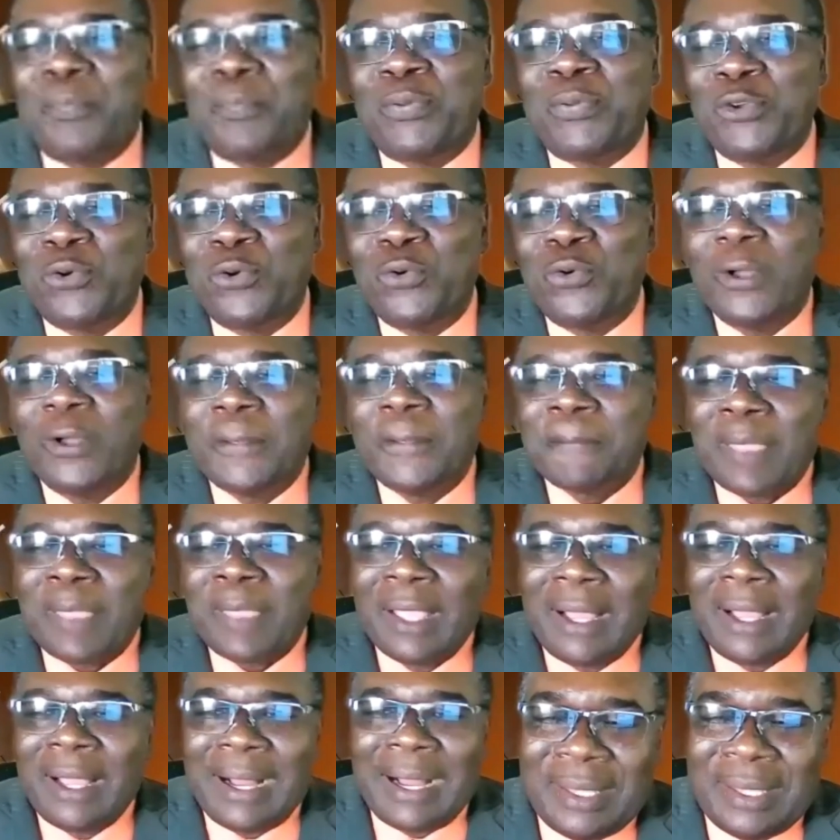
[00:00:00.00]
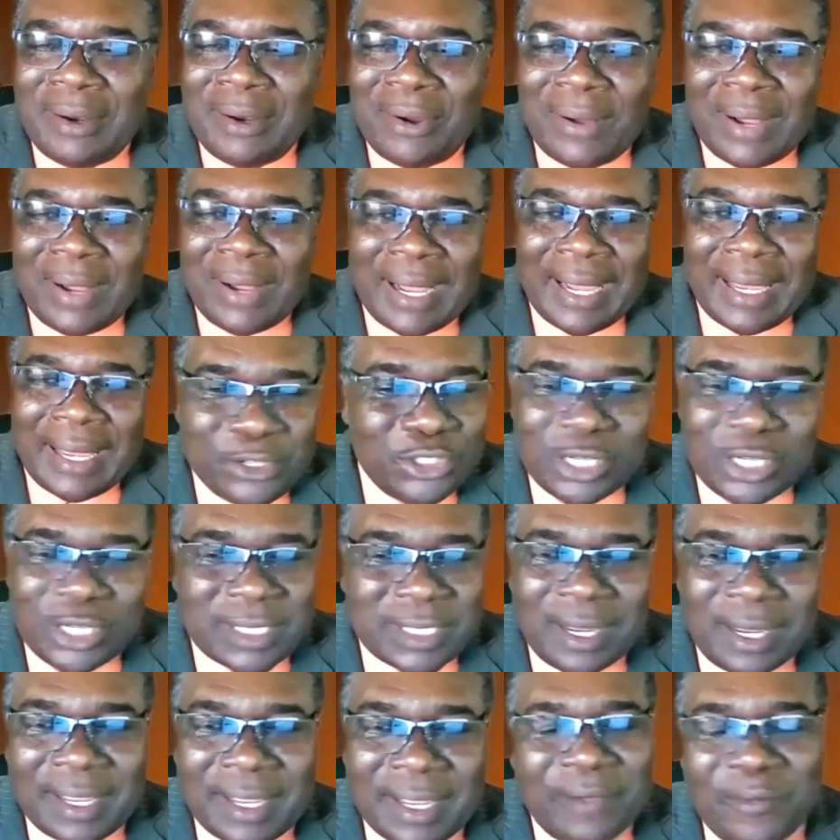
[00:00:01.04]
in the pew, you know, you
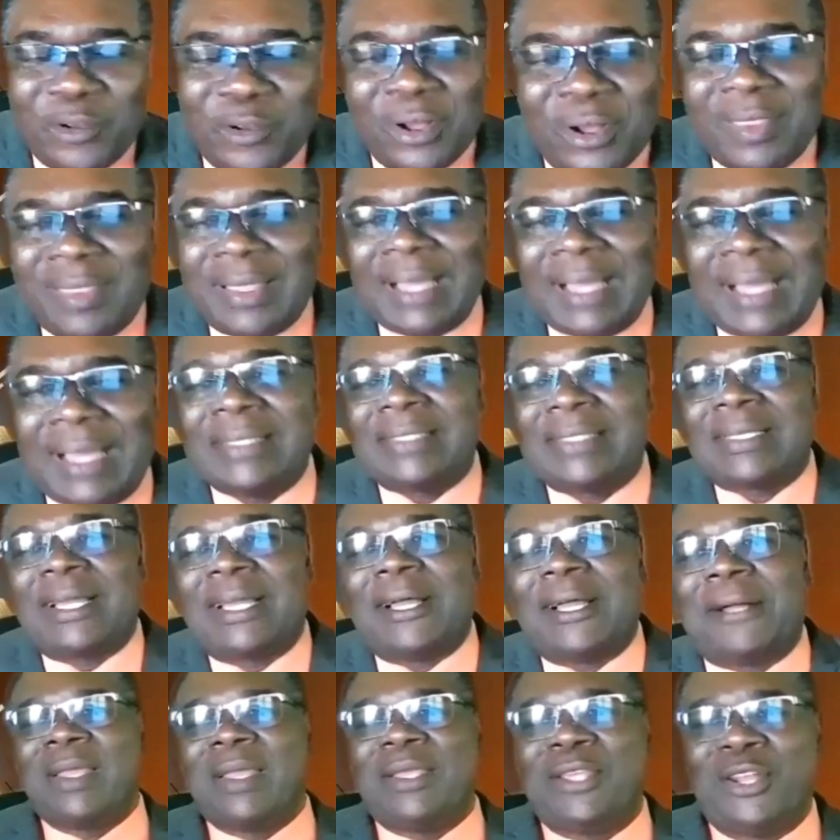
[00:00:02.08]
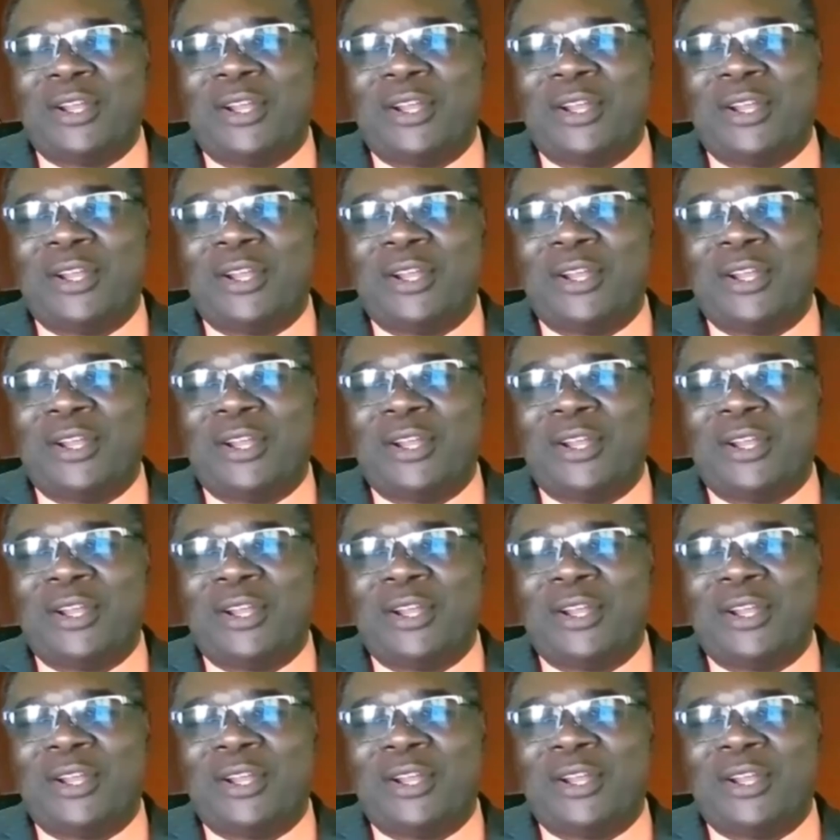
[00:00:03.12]
just got to give God thanks.